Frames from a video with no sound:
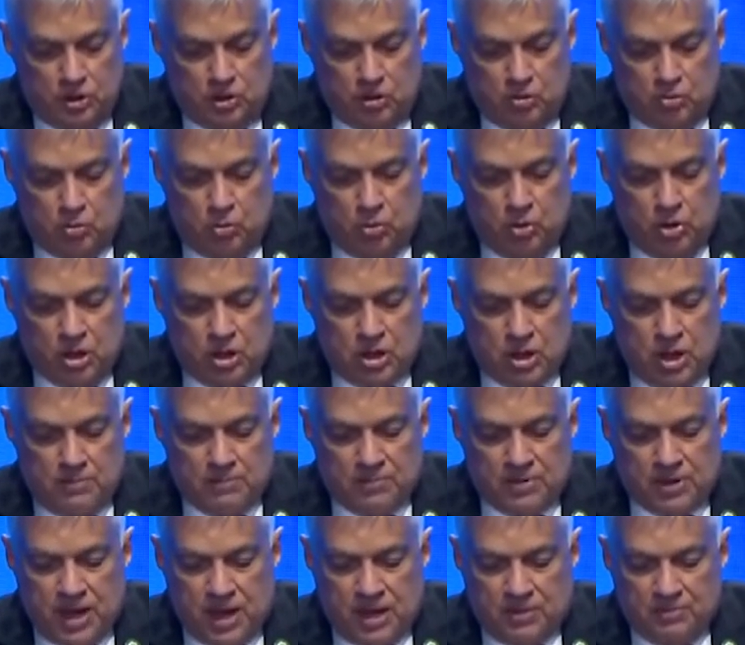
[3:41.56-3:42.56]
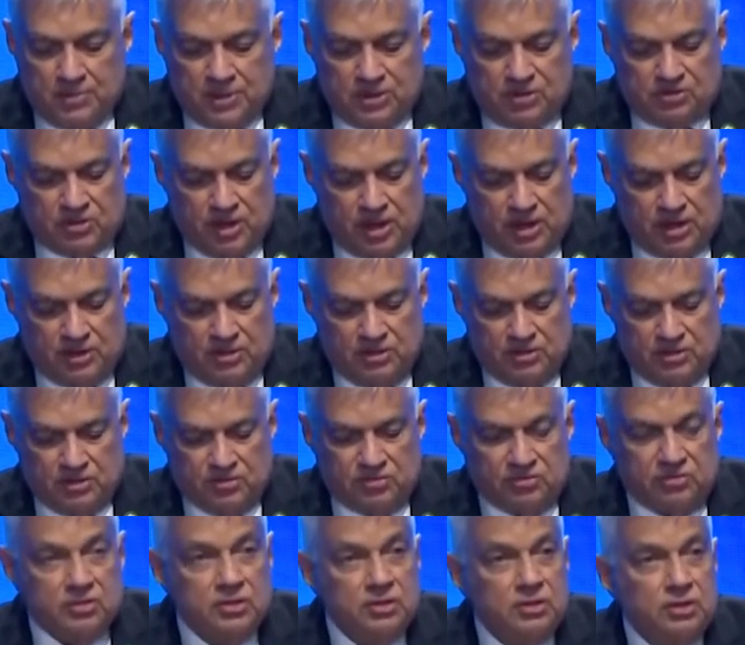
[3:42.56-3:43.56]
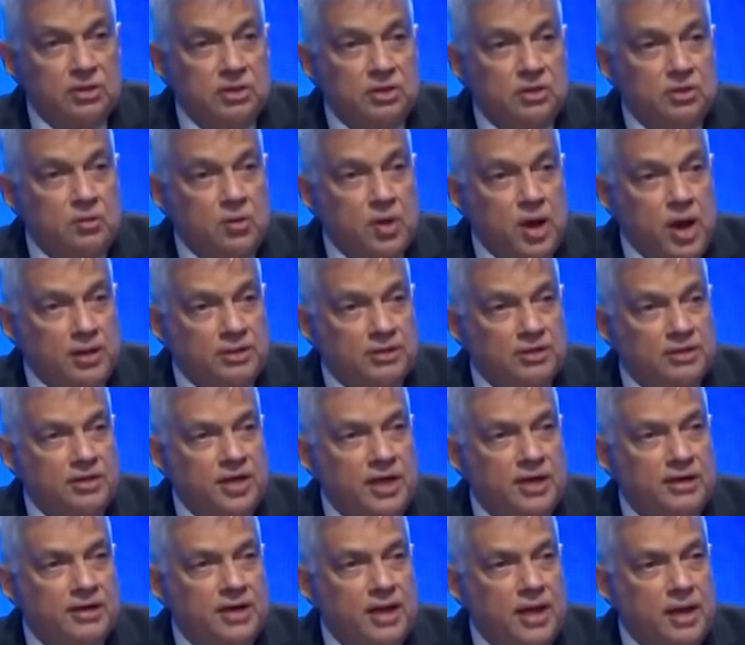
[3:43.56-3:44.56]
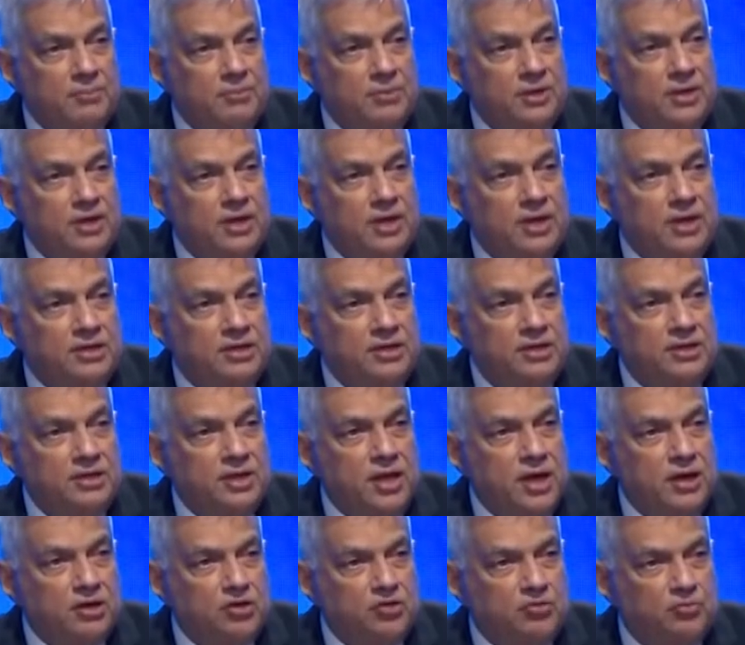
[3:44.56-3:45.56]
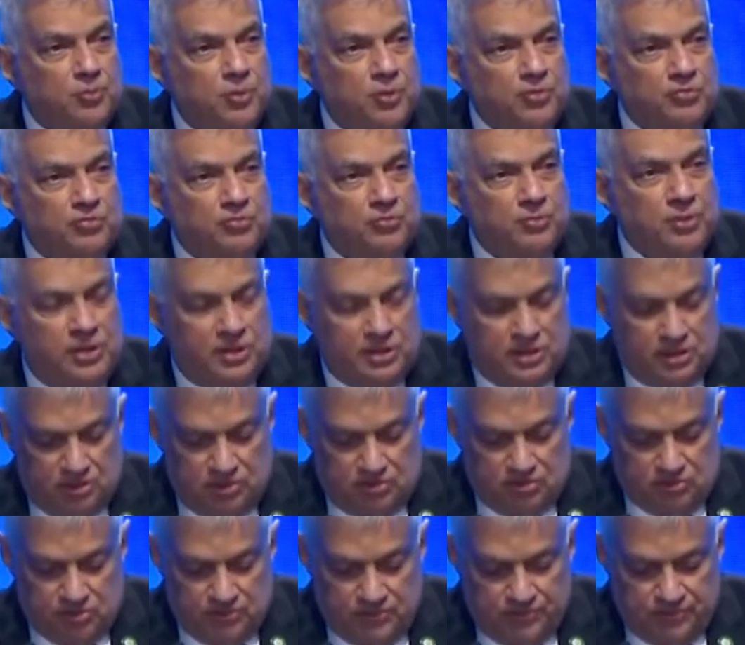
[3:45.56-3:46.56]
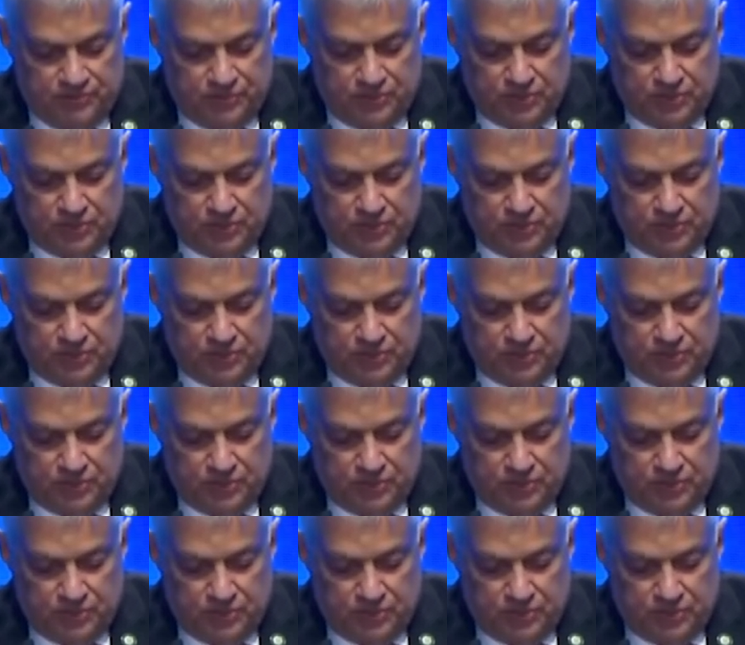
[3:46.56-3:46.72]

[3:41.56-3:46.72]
to overcome climate challenges rather than abdicating their responsibilities.